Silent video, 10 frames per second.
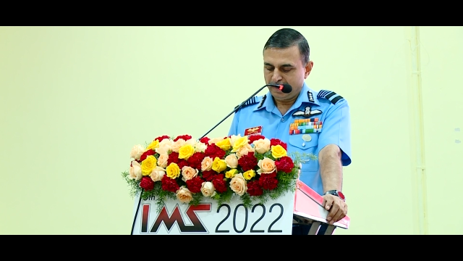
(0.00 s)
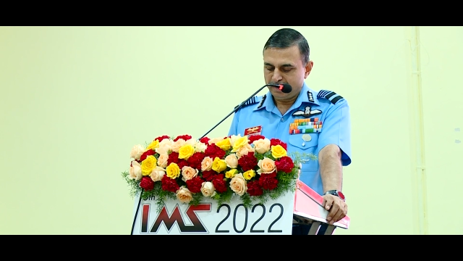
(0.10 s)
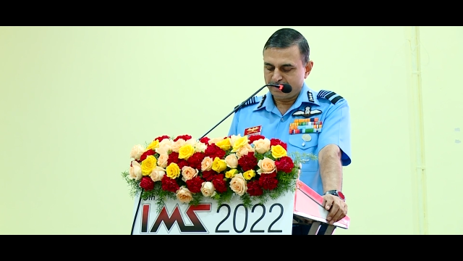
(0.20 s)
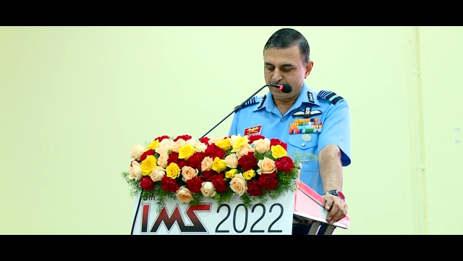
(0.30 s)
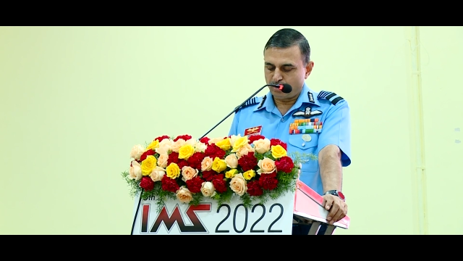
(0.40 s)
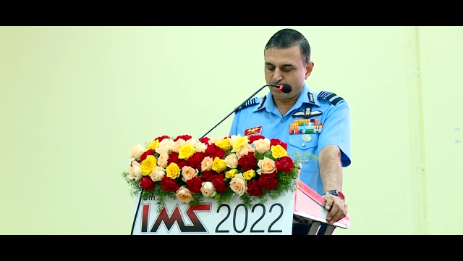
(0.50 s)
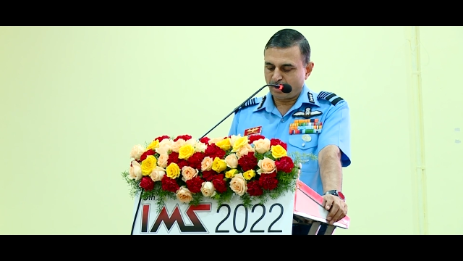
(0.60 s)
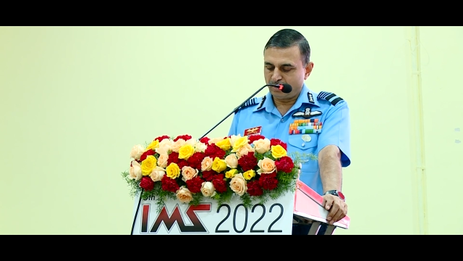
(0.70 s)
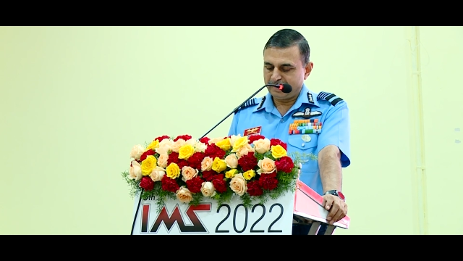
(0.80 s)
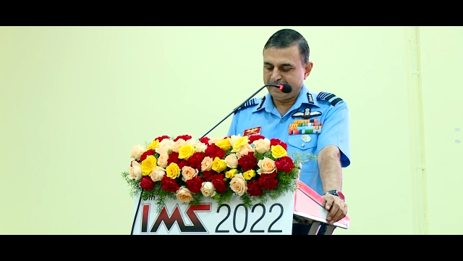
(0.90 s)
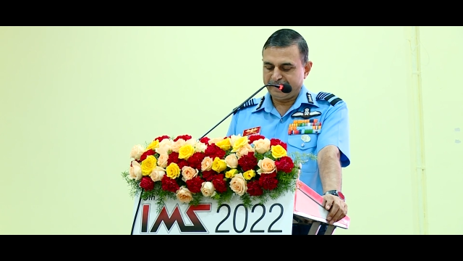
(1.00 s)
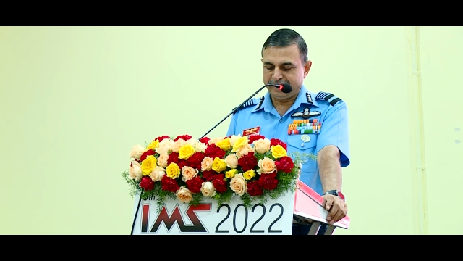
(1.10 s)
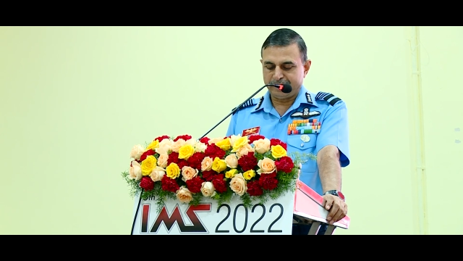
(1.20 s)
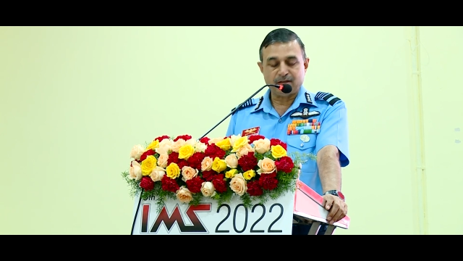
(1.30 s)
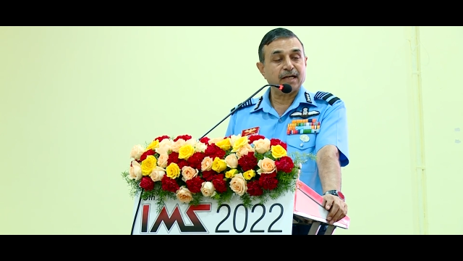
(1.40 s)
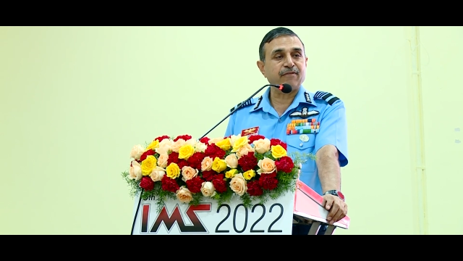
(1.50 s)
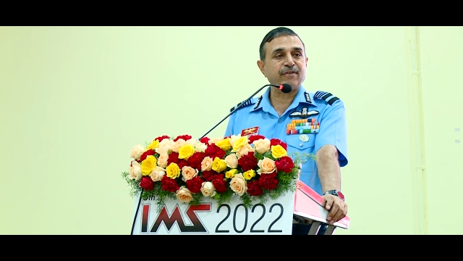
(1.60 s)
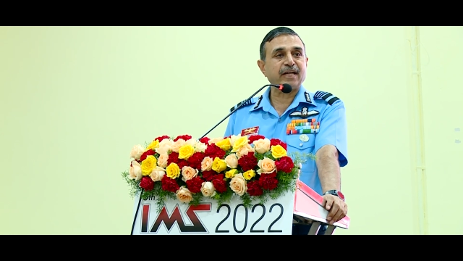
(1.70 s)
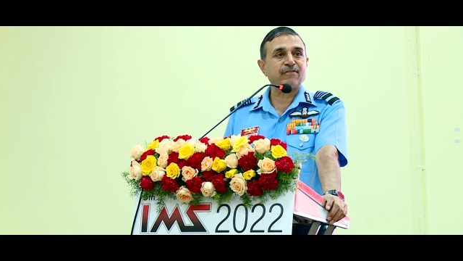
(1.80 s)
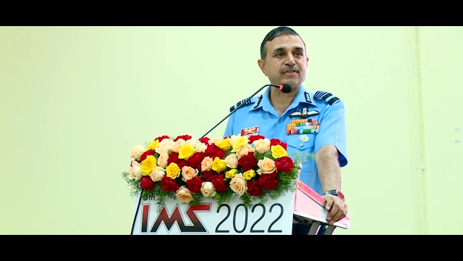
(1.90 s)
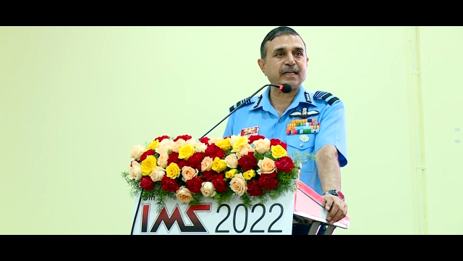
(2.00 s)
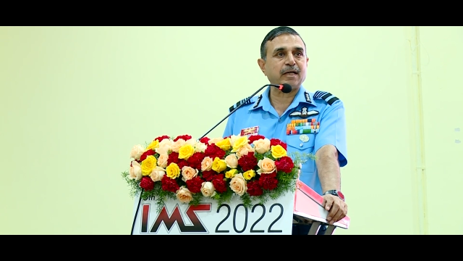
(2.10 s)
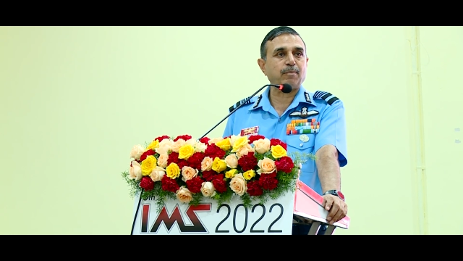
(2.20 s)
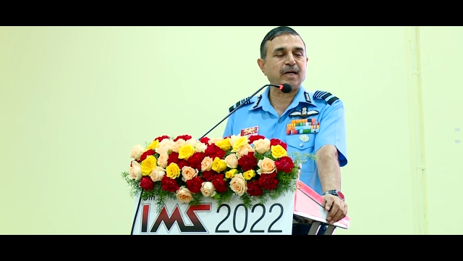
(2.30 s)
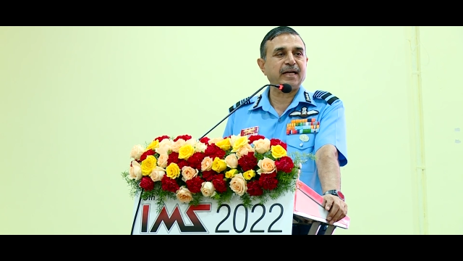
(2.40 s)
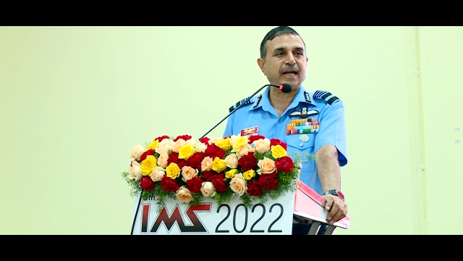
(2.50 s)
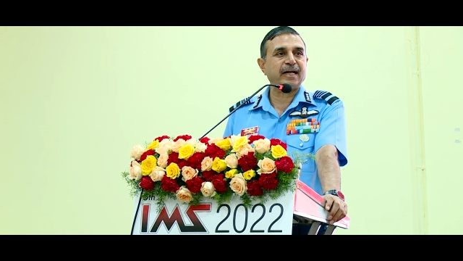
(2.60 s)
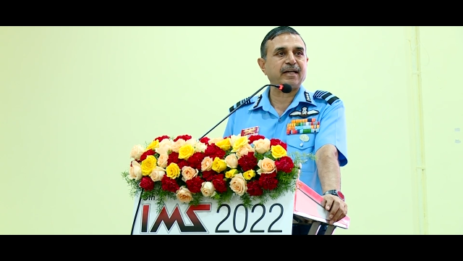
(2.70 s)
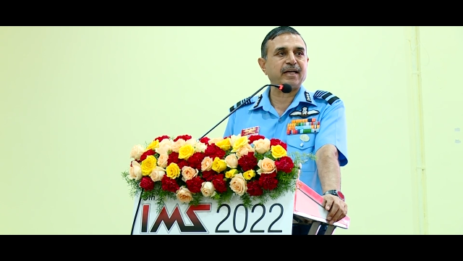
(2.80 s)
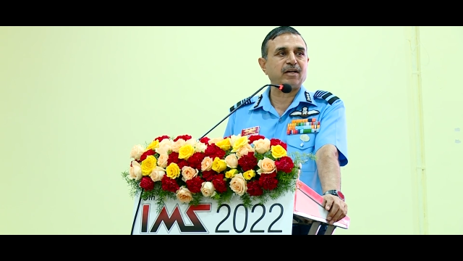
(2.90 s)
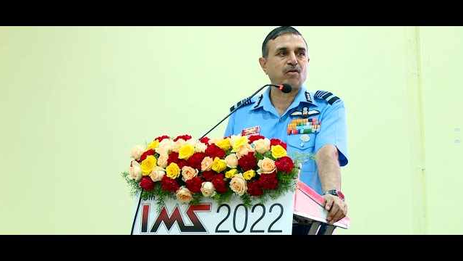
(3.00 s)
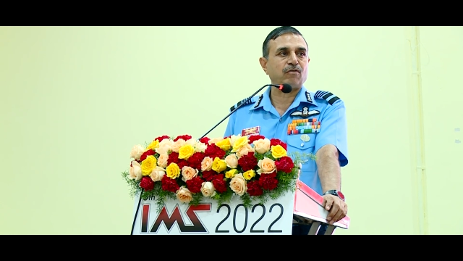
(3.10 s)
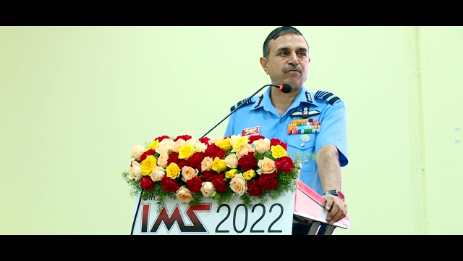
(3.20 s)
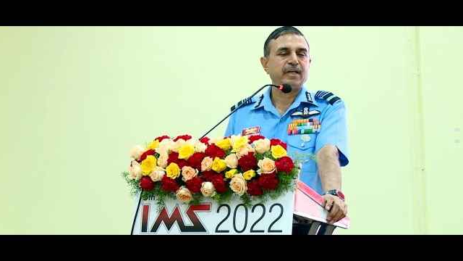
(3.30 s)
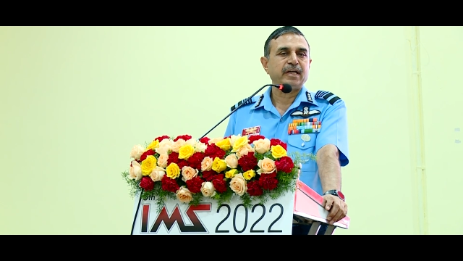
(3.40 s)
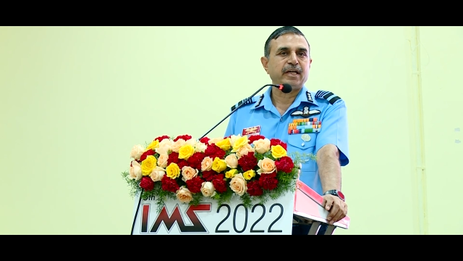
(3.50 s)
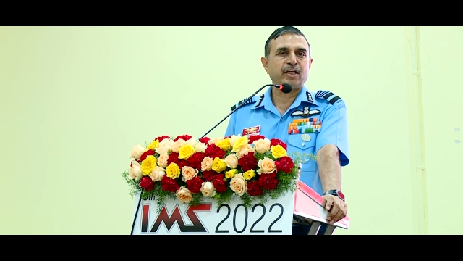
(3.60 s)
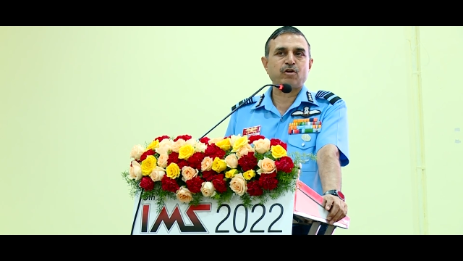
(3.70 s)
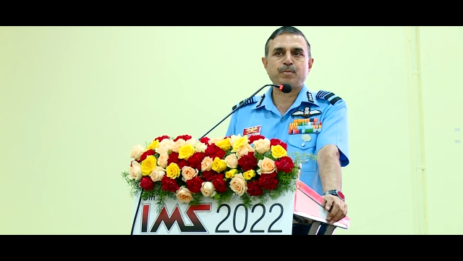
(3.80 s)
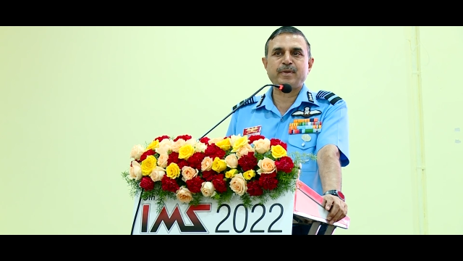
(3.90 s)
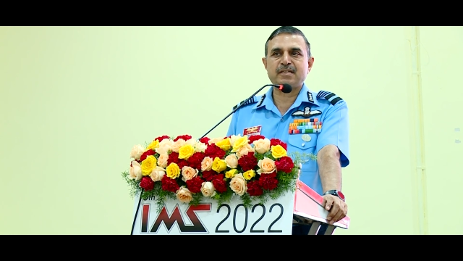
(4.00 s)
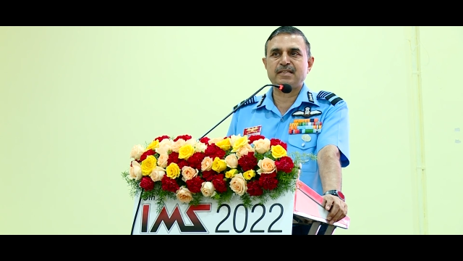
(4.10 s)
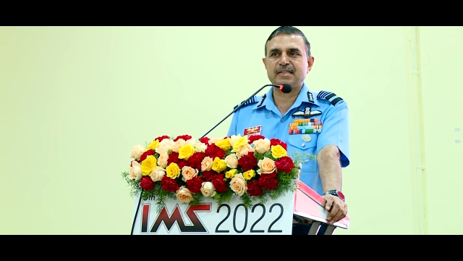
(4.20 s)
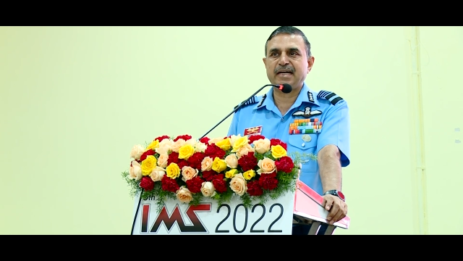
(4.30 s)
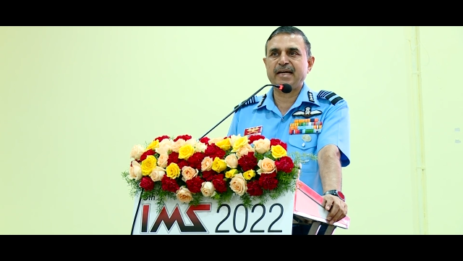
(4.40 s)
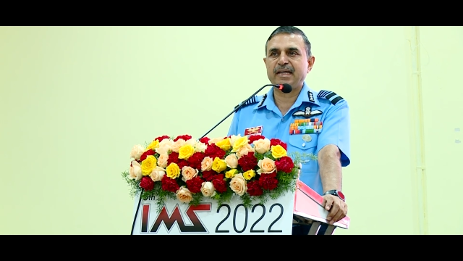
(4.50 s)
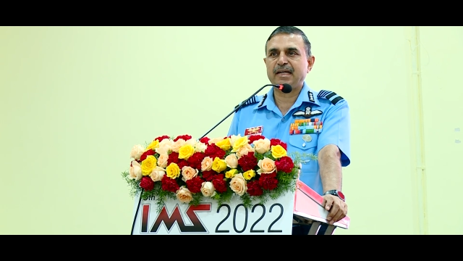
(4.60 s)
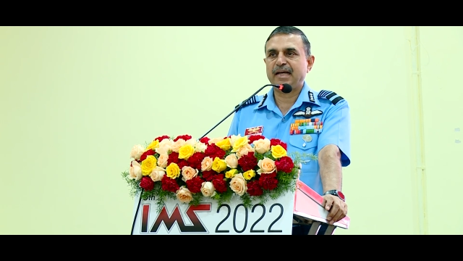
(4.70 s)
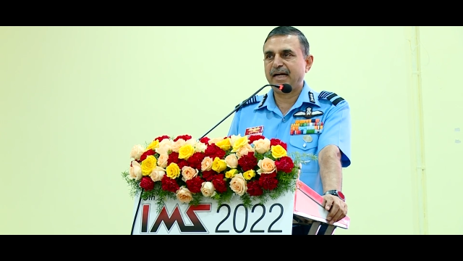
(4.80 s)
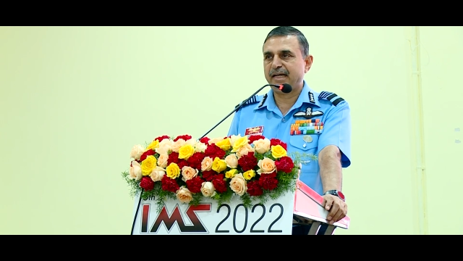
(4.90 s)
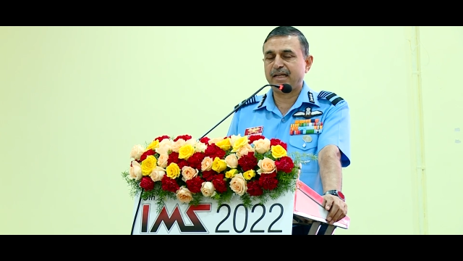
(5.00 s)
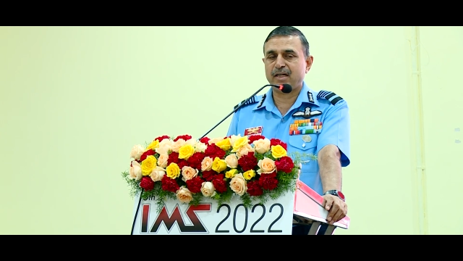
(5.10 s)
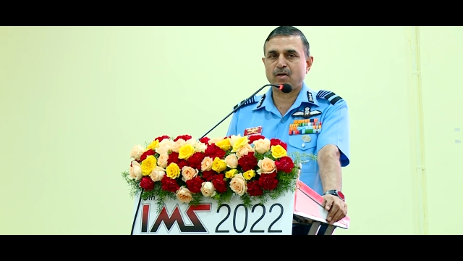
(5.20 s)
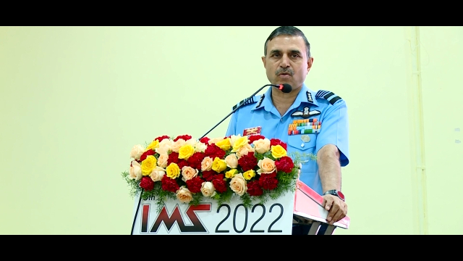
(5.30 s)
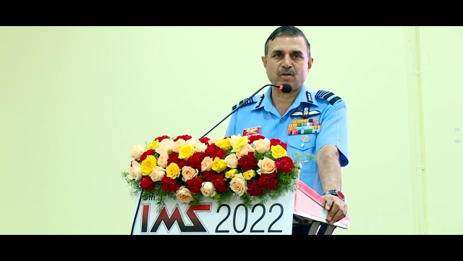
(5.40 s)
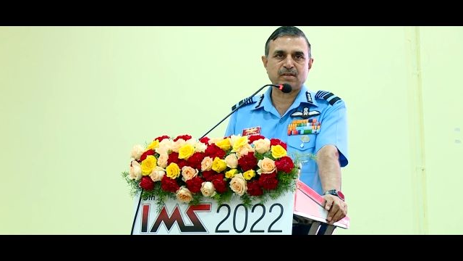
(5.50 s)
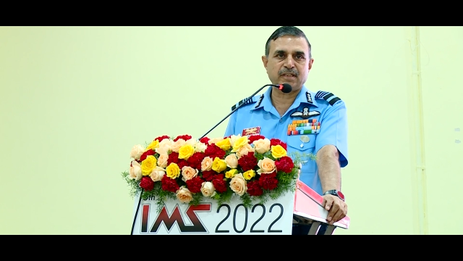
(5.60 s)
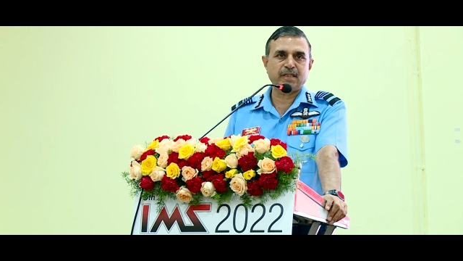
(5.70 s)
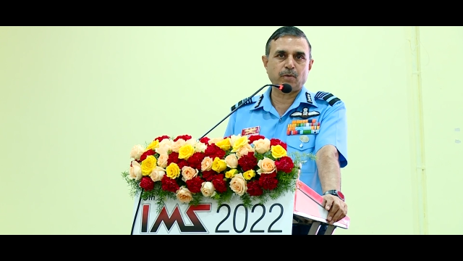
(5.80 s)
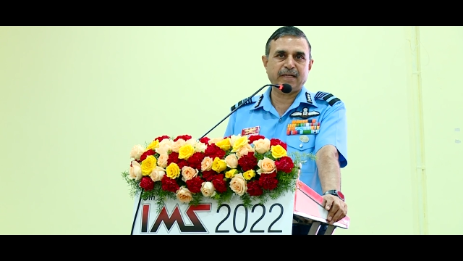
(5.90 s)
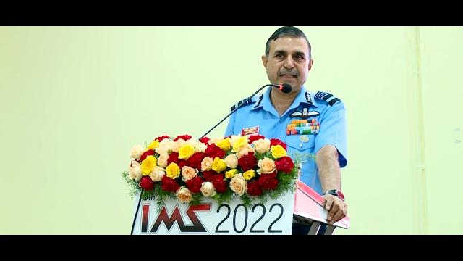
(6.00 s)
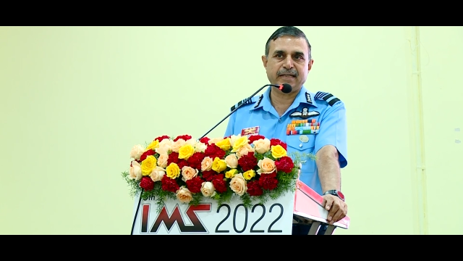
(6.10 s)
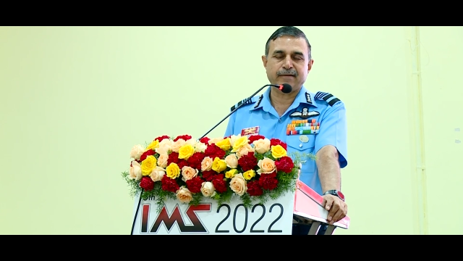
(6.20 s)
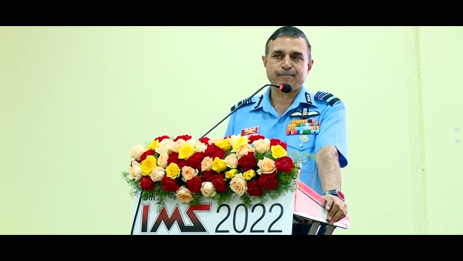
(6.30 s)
since 2018. And we have set up a directorate of aerospace design at air headquarters in New Delhi.